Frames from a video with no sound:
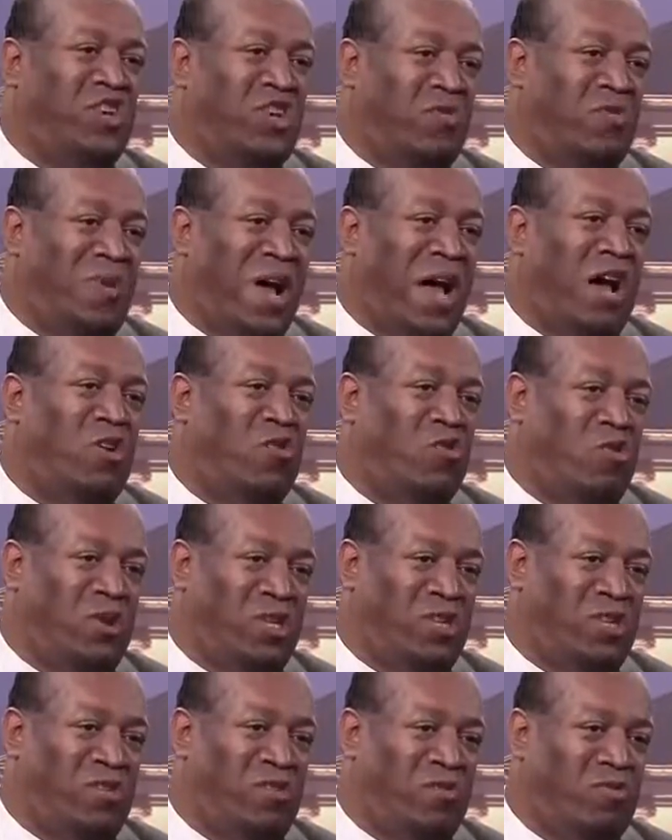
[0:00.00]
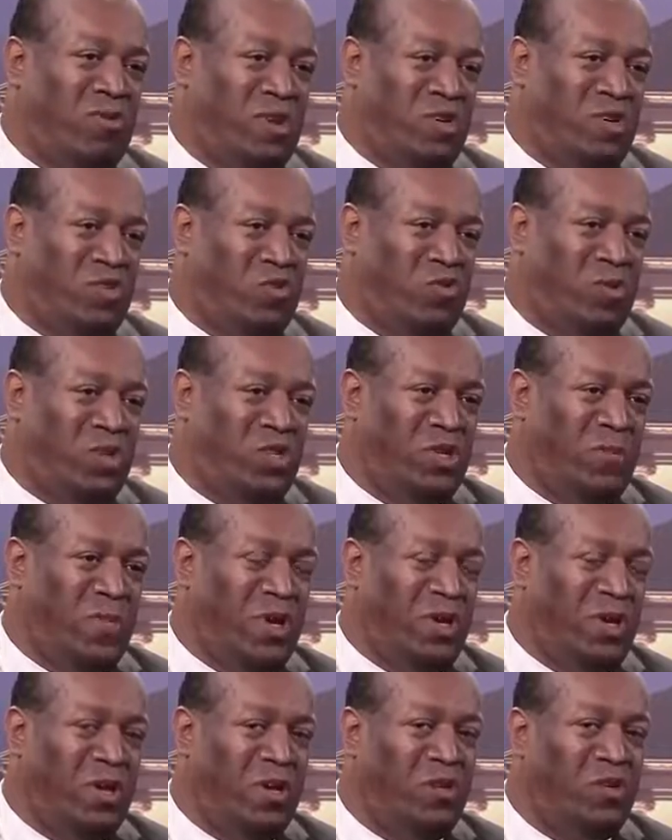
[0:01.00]
Generale, Credit Suisse,
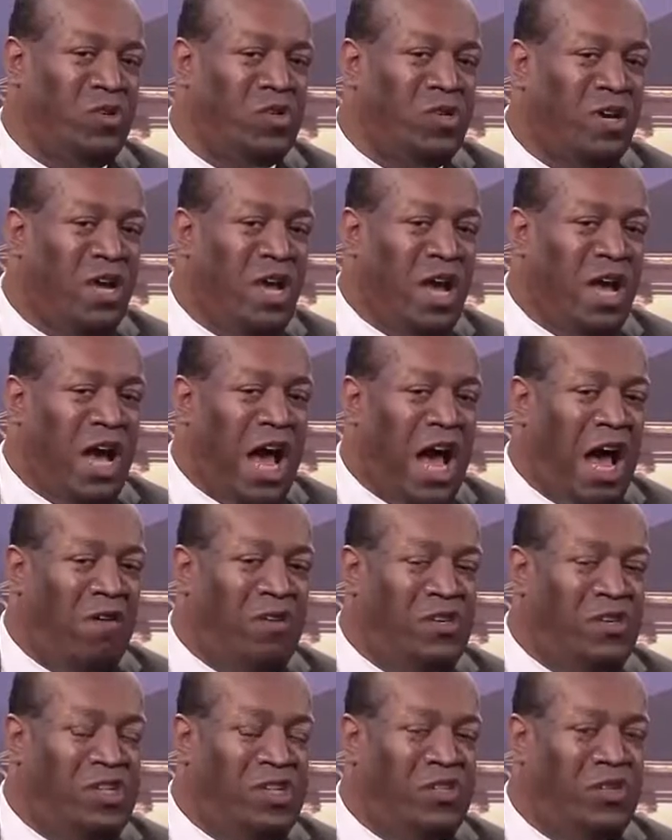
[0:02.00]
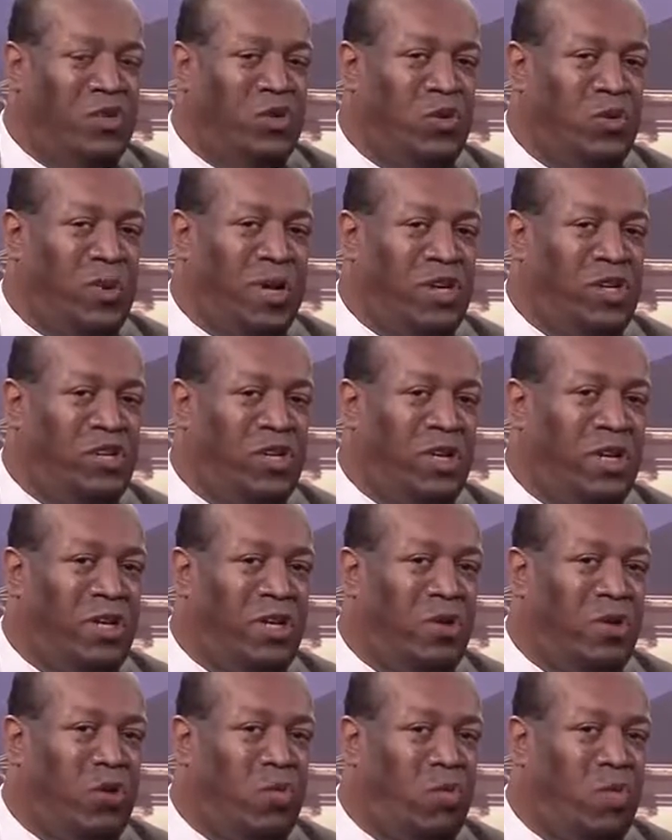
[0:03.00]
among others. Obviously, the
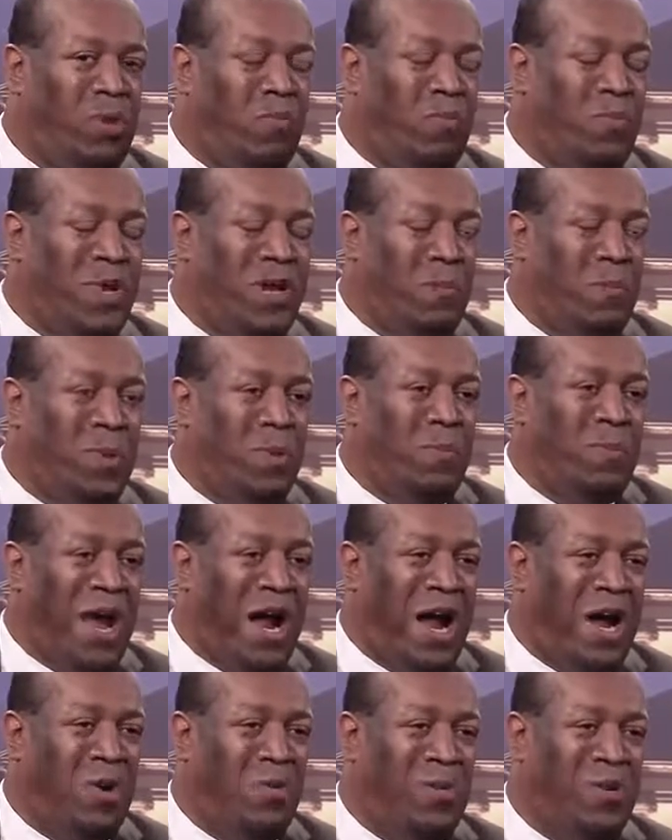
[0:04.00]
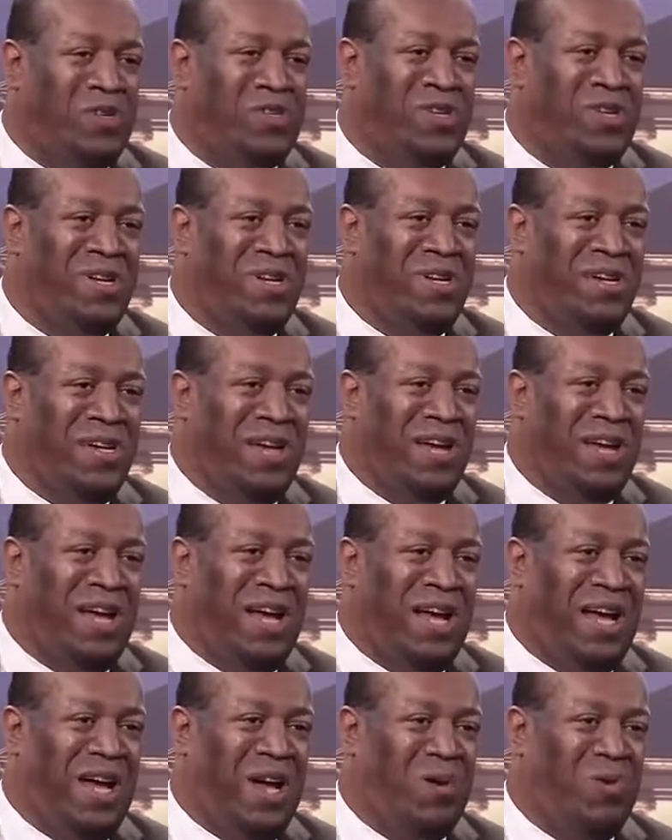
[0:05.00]
situation with BNP Paribas
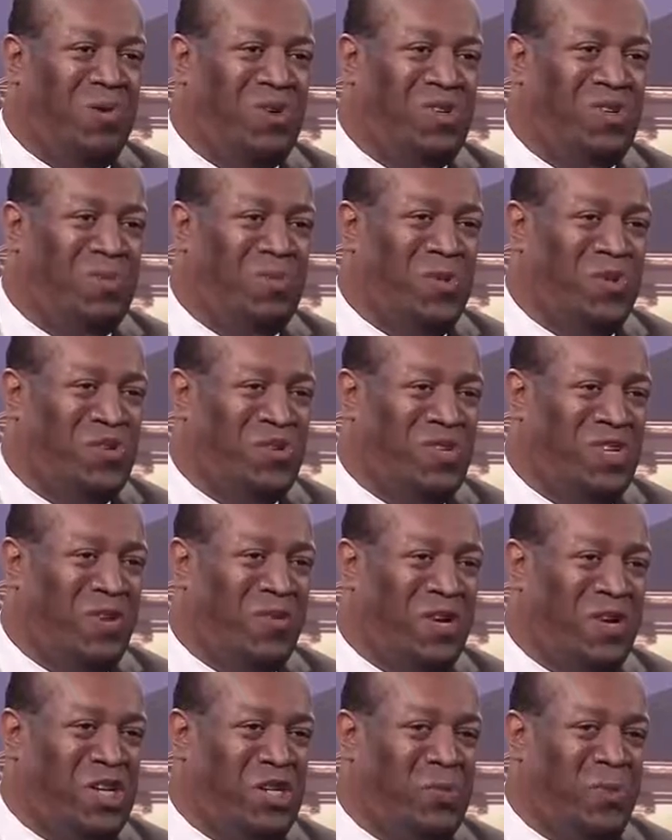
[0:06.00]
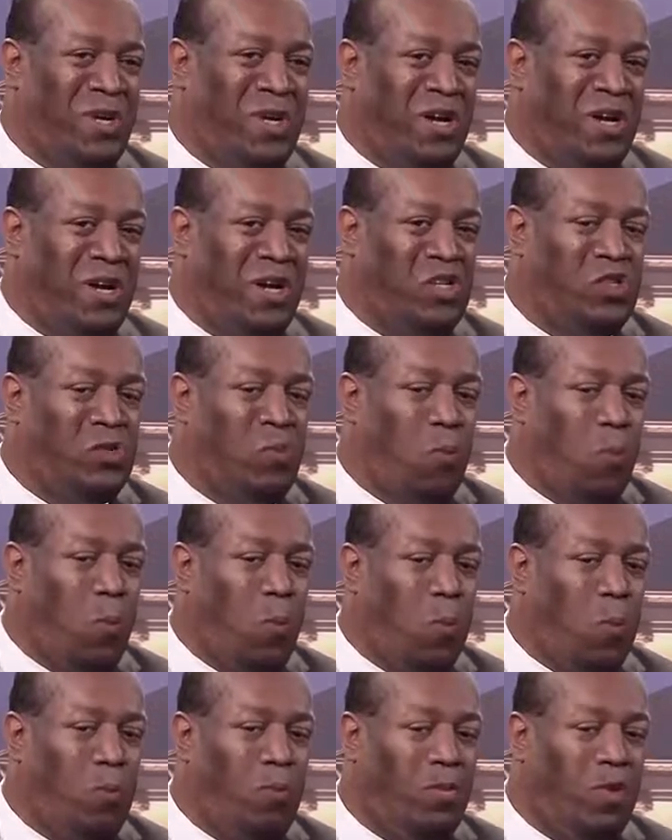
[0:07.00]
uh, was the most serious because
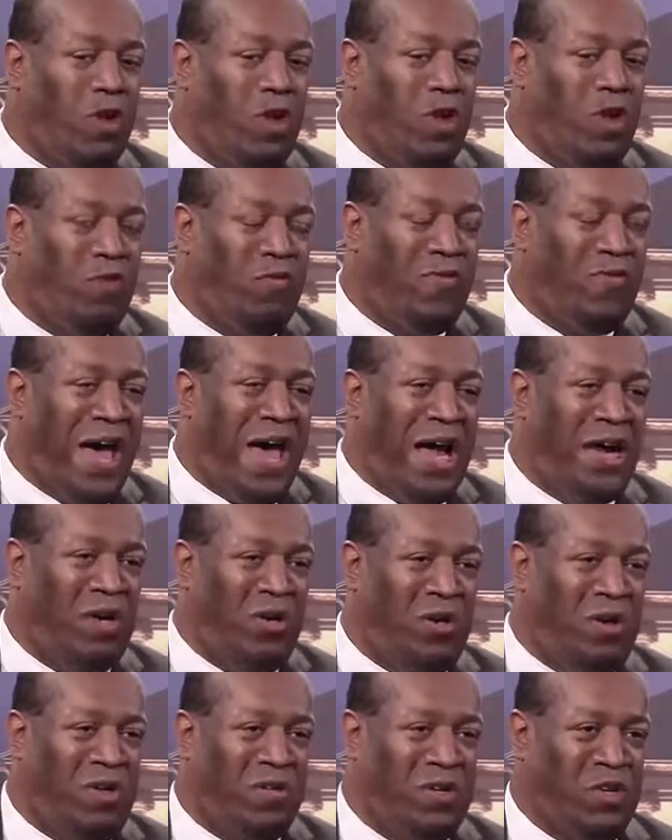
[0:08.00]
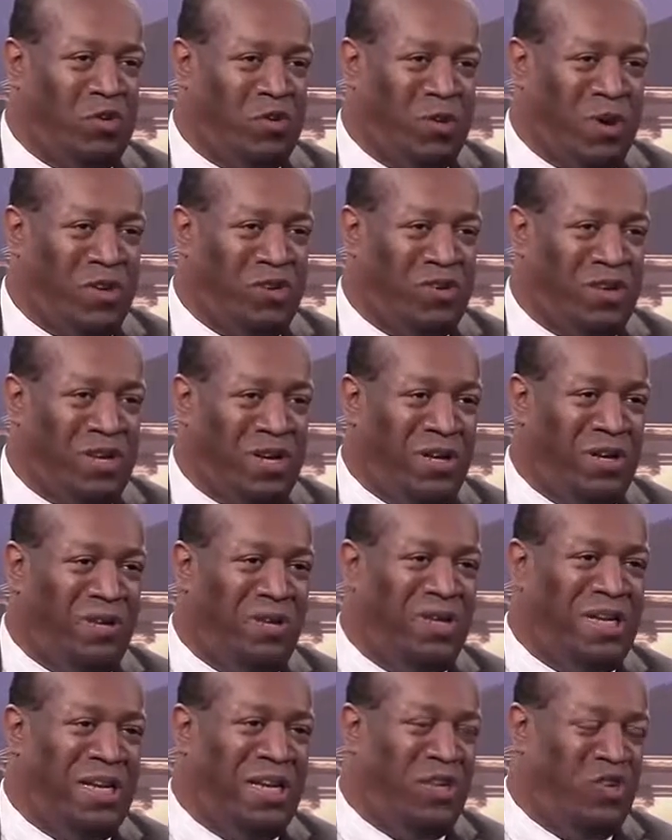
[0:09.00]
OFAC, along with the, uh,
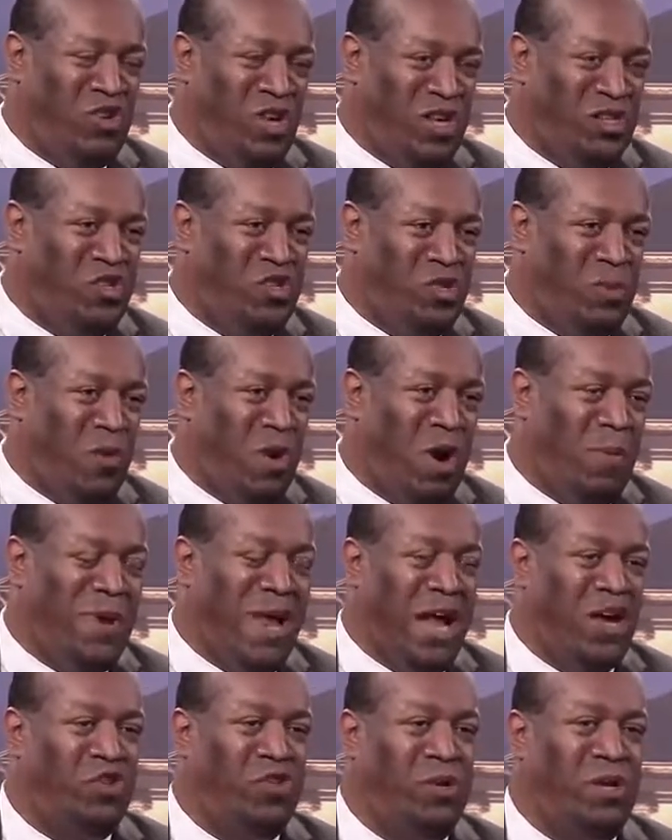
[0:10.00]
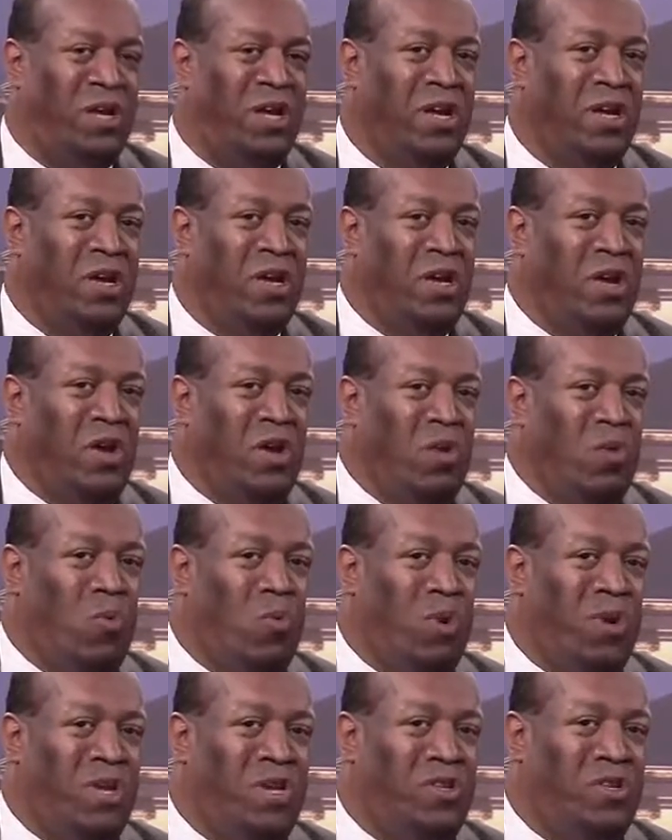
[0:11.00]
the Justice Department, actually
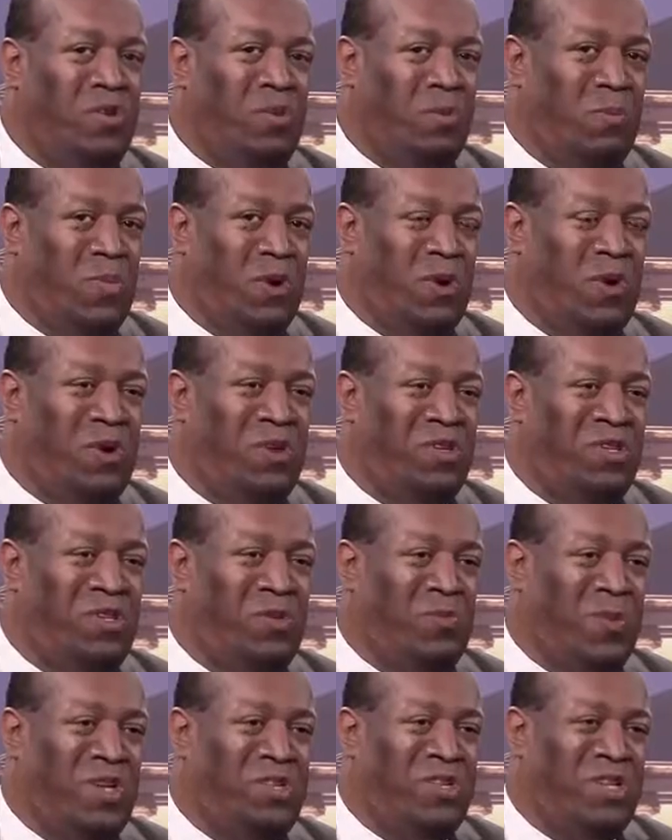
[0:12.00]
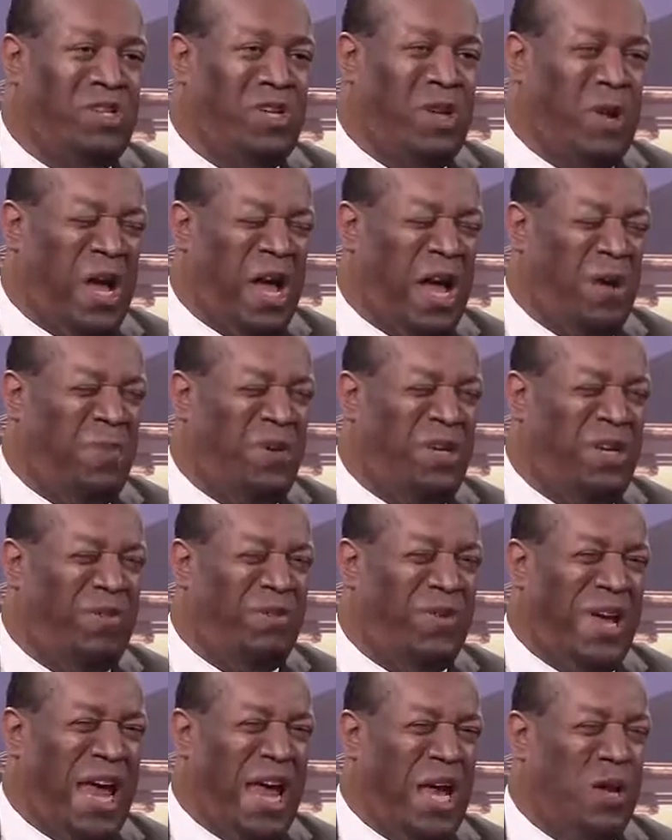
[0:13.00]
wanted to impose as much as, a, uh, I
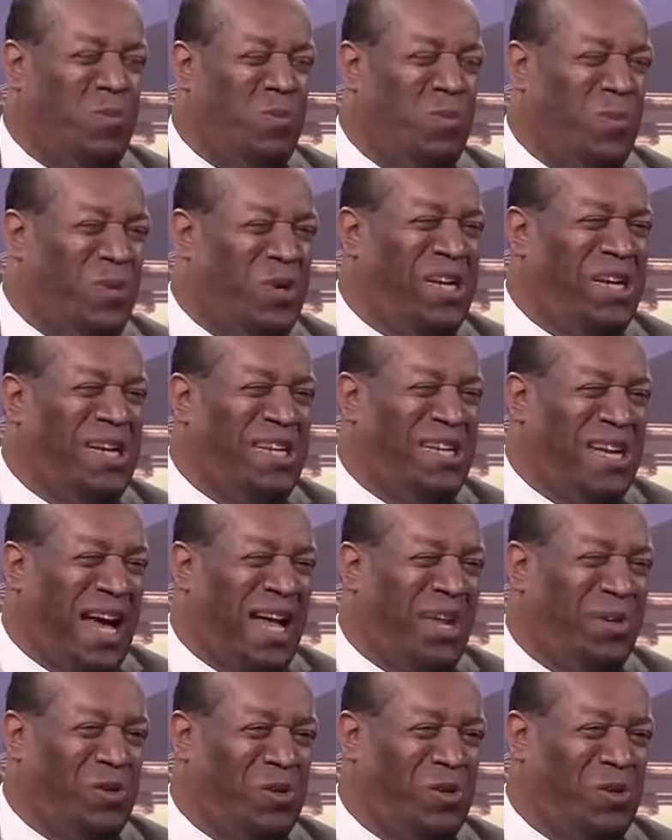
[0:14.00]
believe, $8 billion